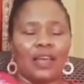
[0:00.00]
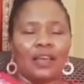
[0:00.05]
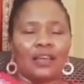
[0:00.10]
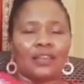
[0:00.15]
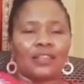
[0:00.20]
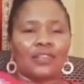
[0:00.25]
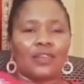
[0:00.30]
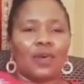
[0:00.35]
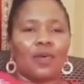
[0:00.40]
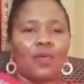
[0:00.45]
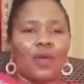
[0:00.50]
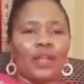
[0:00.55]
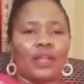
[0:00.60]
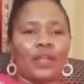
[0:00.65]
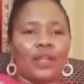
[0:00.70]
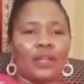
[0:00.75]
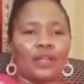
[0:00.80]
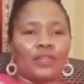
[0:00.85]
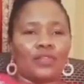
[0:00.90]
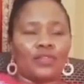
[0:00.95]
So when
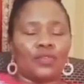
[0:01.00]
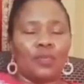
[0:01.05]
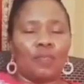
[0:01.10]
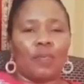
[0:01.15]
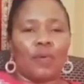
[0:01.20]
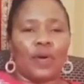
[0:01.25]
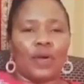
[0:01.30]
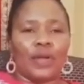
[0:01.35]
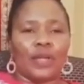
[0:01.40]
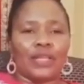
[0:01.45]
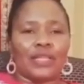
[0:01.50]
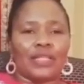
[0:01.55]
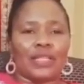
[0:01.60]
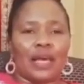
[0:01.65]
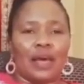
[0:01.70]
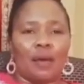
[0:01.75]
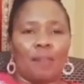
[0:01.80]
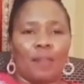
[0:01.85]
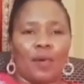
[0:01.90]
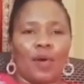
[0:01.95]
the two boys
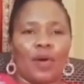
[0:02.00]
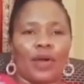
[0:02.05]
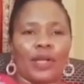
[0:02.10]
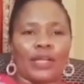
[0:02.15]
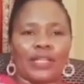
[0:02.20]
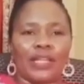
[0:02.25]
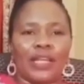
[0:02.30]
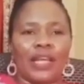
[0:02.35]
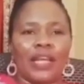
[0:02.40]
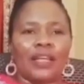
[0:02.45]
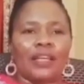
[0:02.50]
are born,